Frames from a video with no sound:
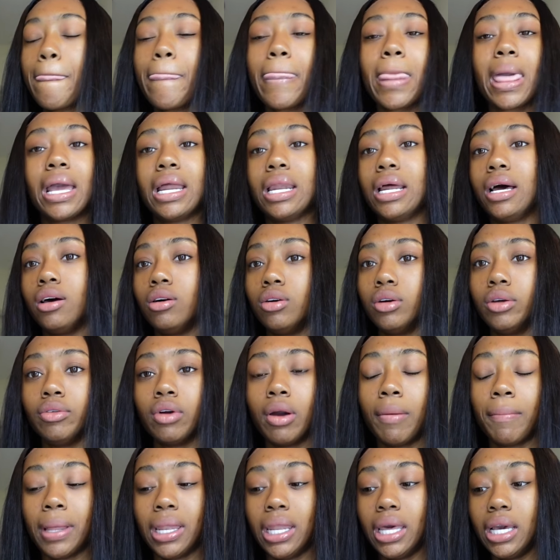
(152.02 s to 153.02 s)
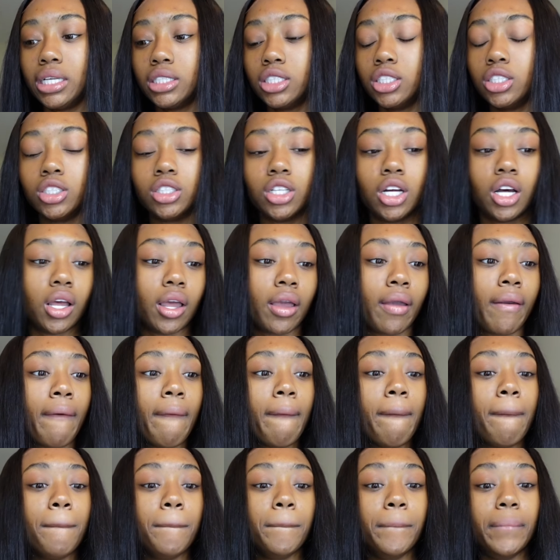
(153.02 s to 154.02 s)
And I don't even got my lashes done.
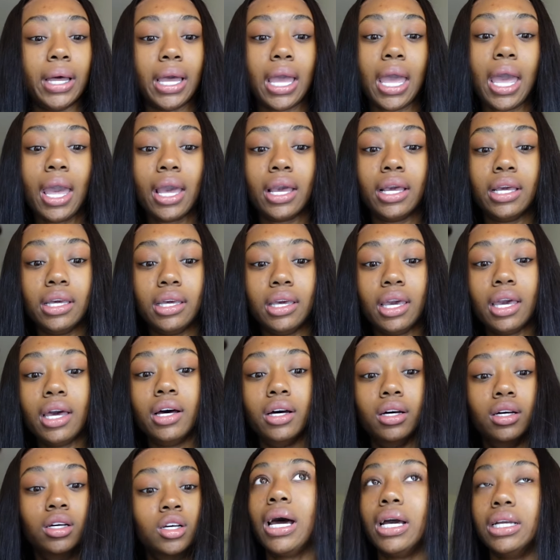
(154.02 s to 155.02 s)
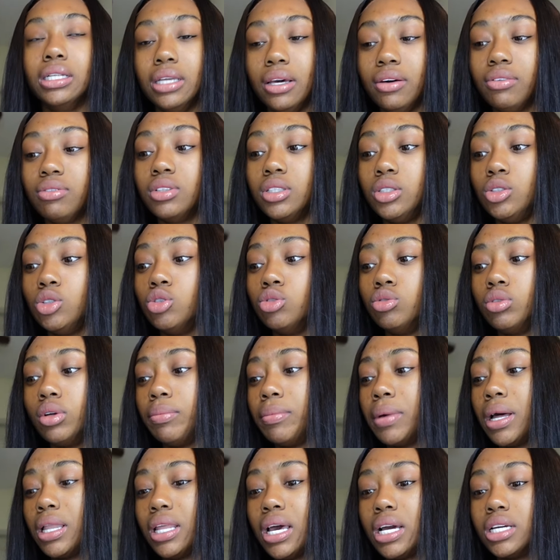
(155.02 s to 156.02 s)
But, hey, yeah. I definitely do need
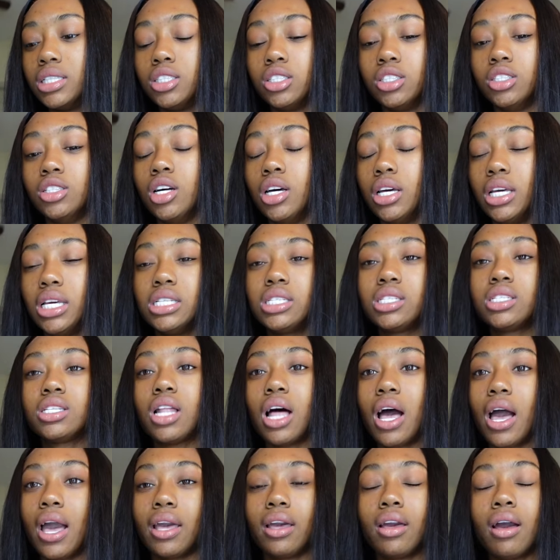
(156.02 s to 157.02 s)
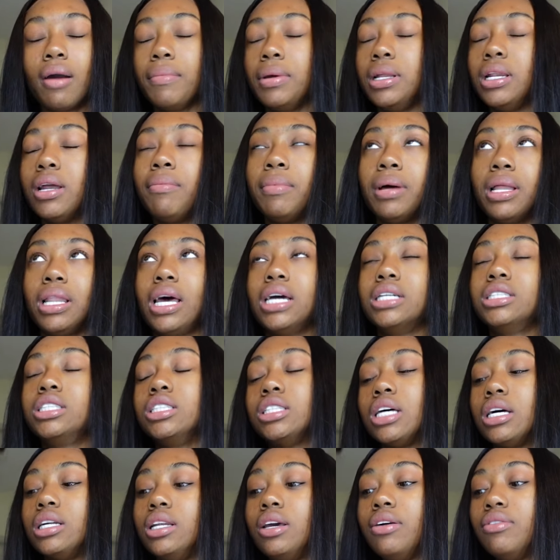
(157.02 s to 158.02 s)
my lashes done. It's like, I mean, not my lashes.
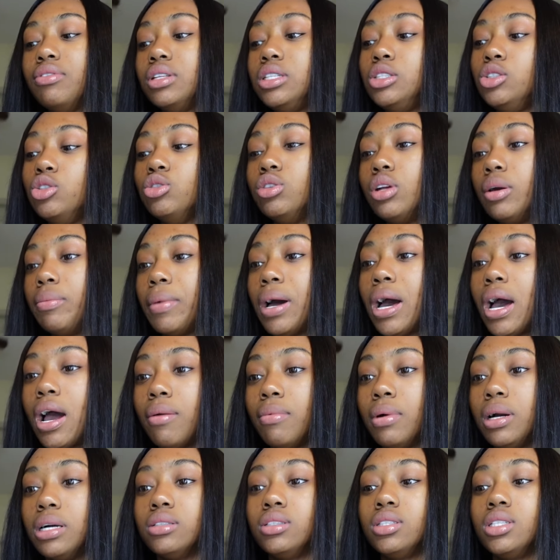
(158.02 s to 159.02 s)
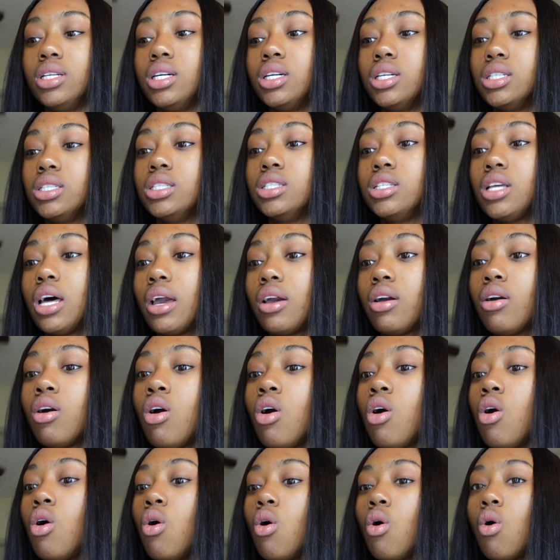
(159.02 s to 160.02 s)
I definitely do need my eyebrows done. Because it's like,
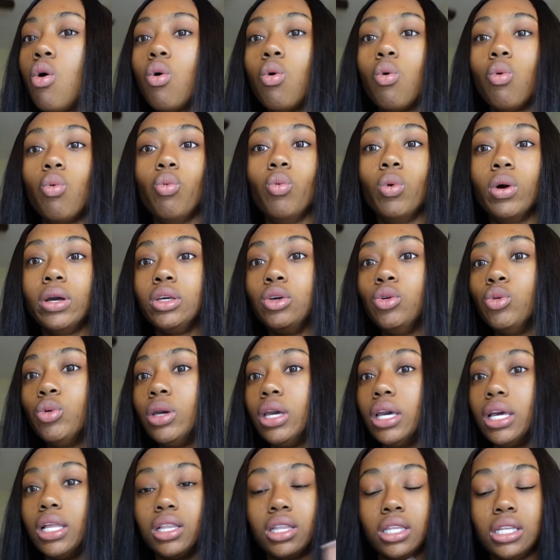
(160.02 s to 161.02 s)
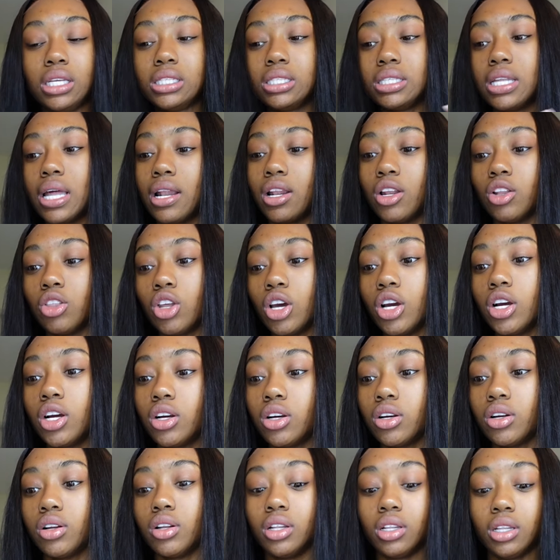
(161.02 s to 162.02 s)
when you get this, that, and the
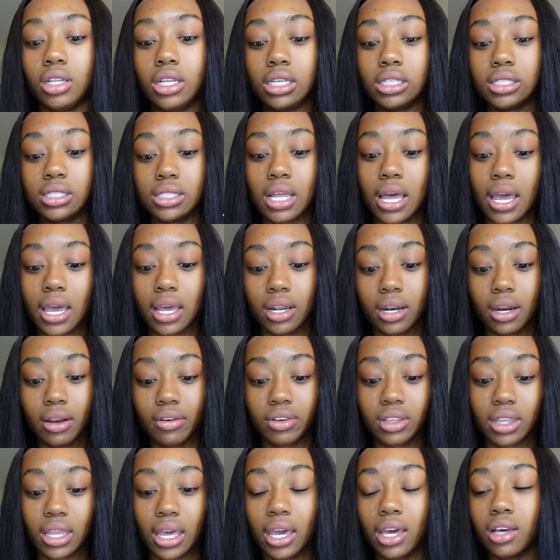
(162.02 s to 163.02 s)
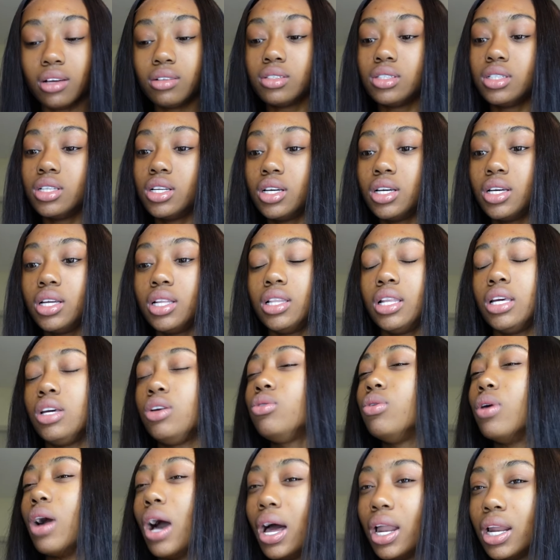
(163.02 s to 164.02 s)
third, this, that, and everything else done, then
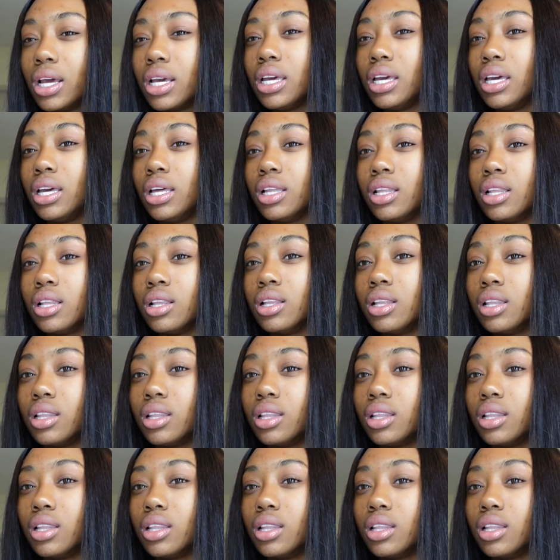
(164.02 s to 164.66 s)
you gotta get